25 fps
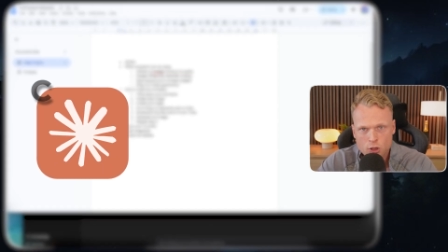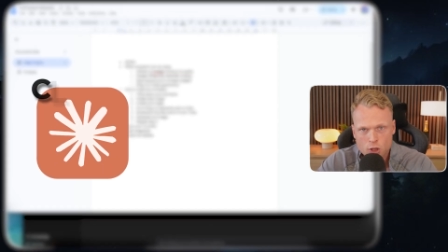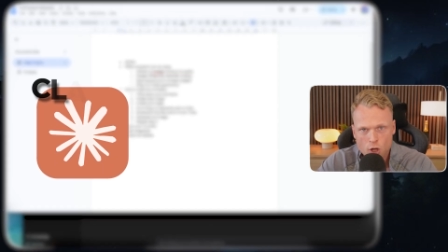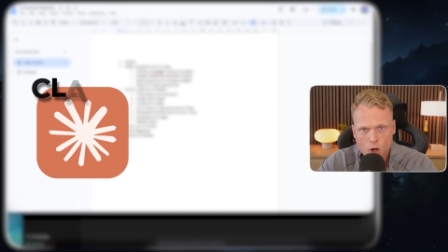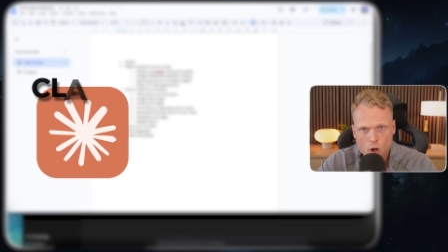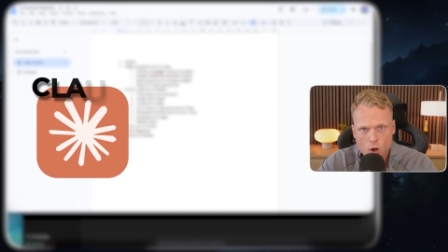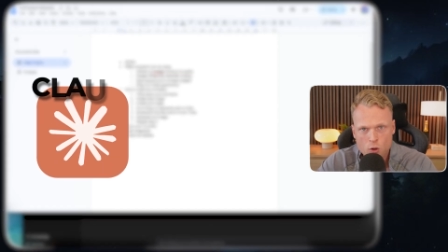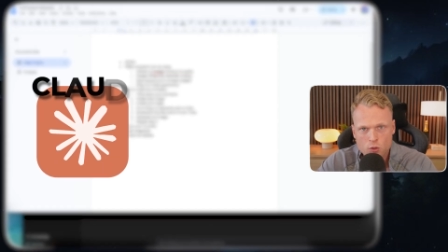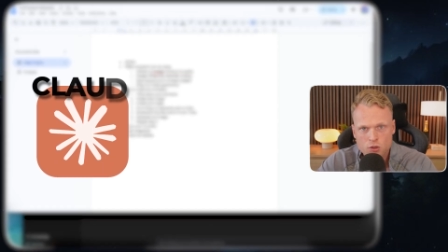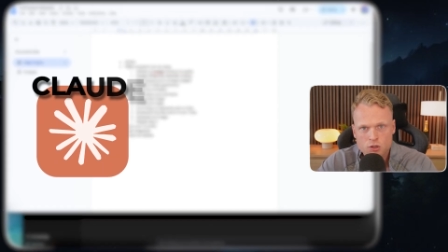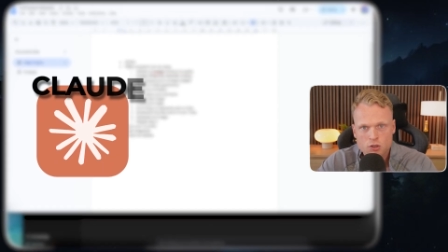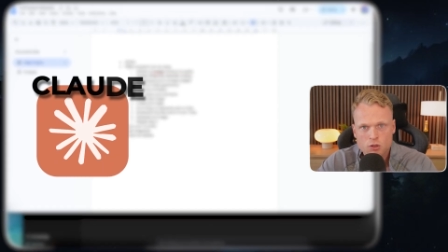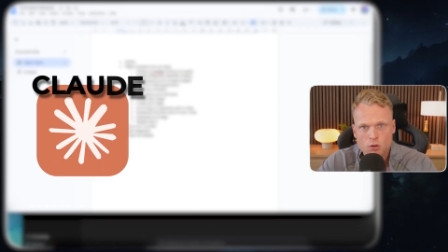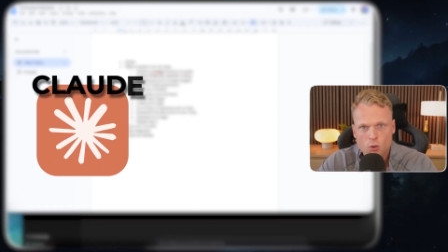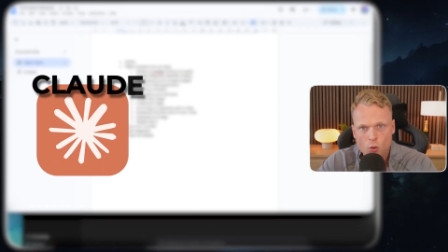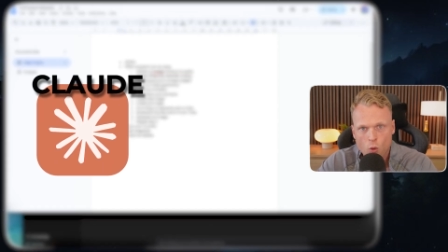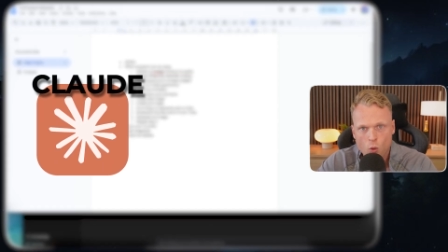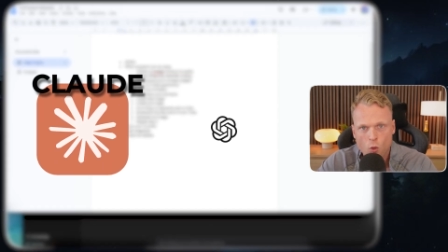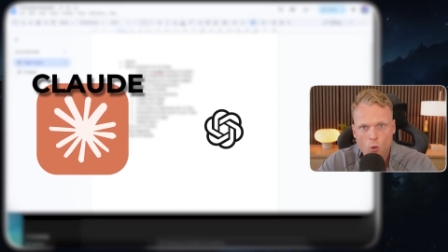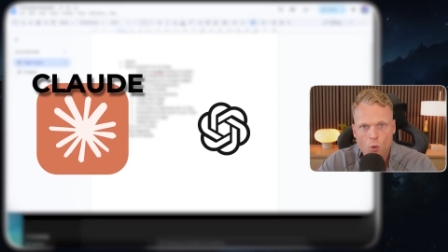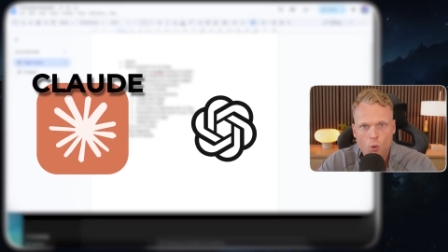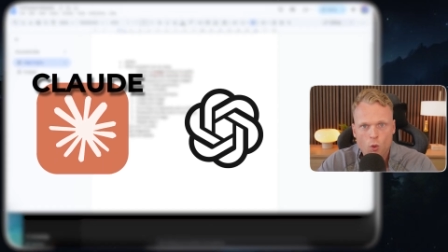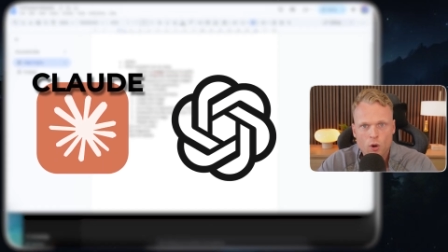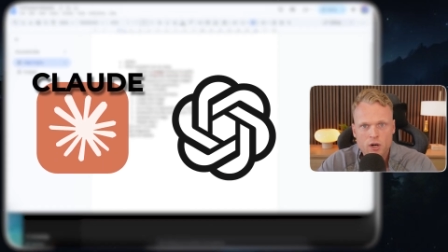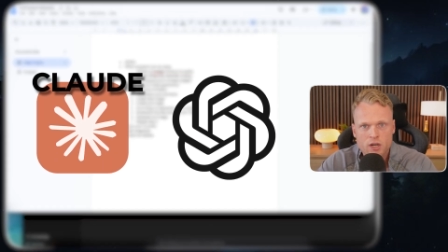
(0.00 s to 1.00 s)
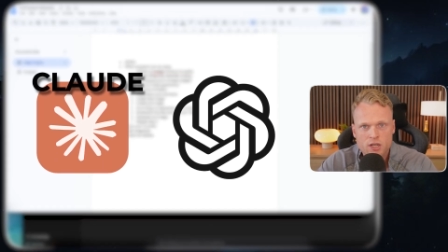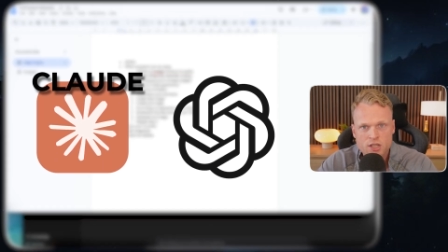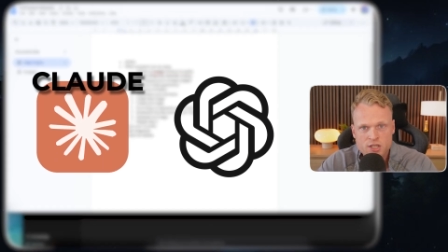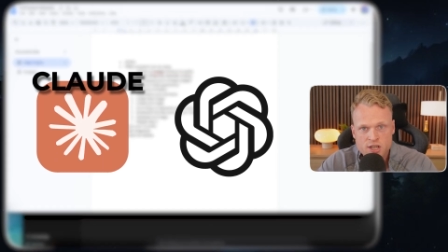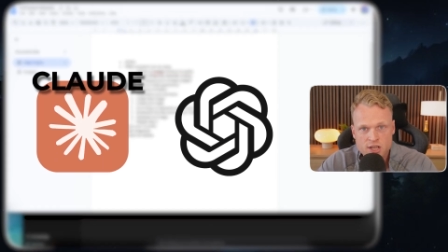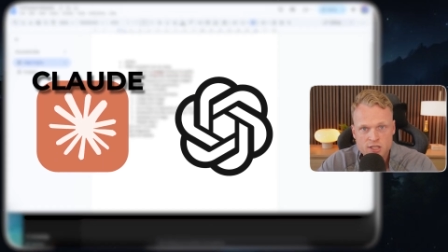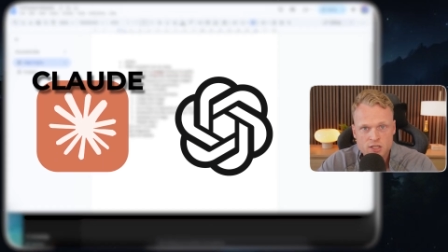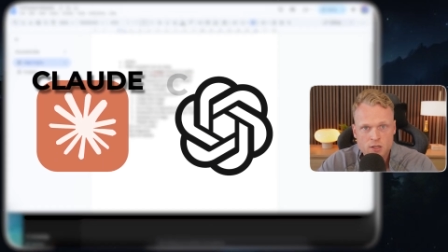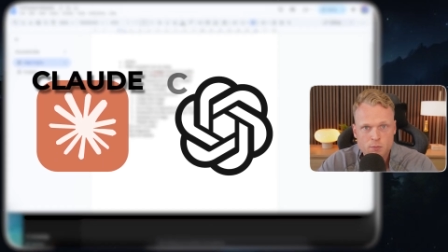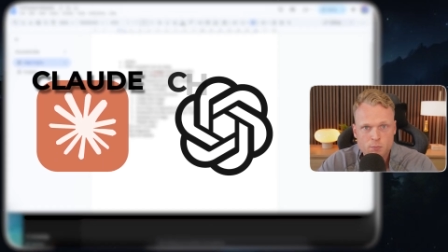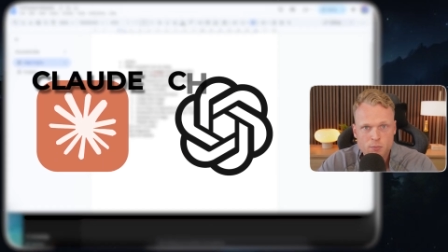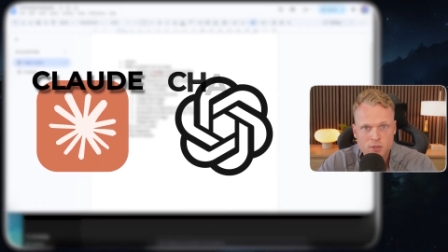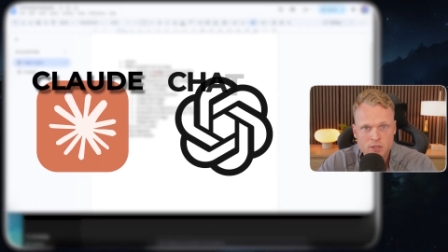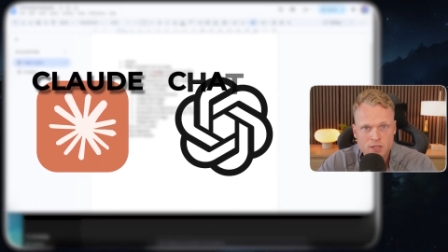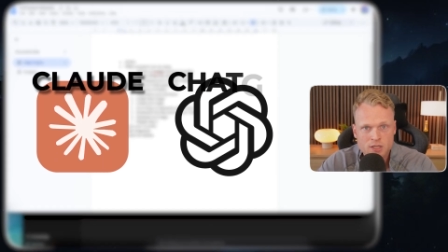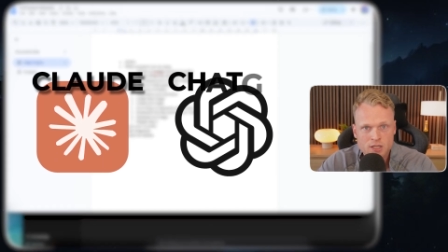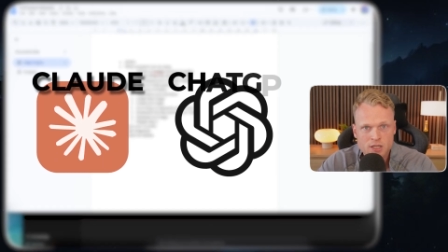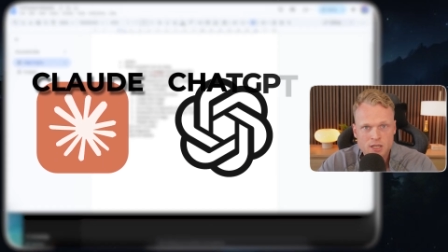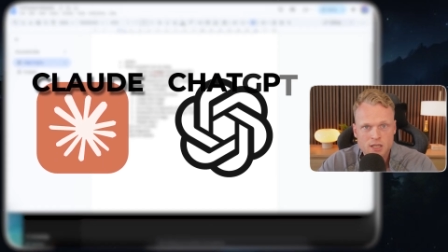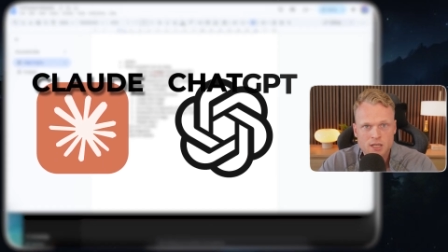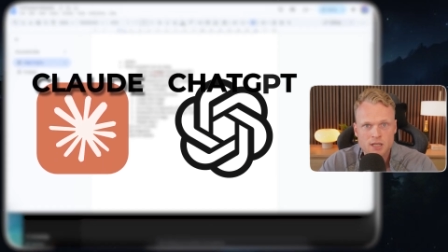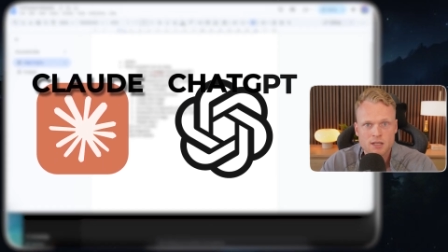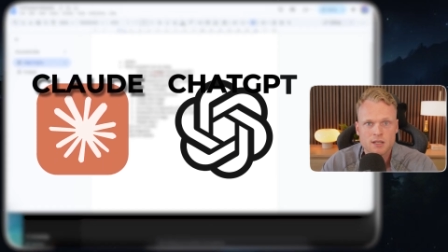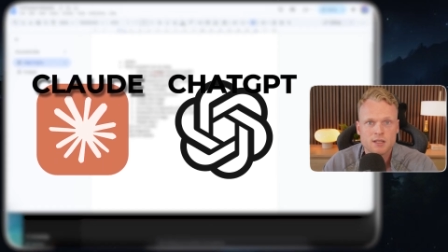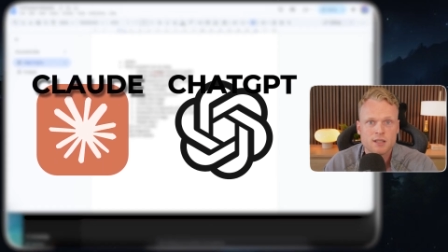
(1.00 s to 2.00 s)
Code or
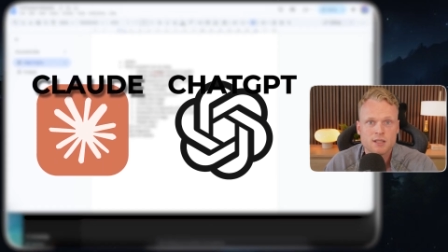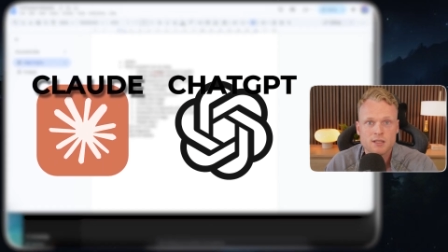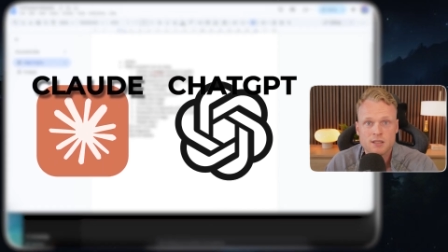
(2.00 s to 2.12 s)
ChatGPT.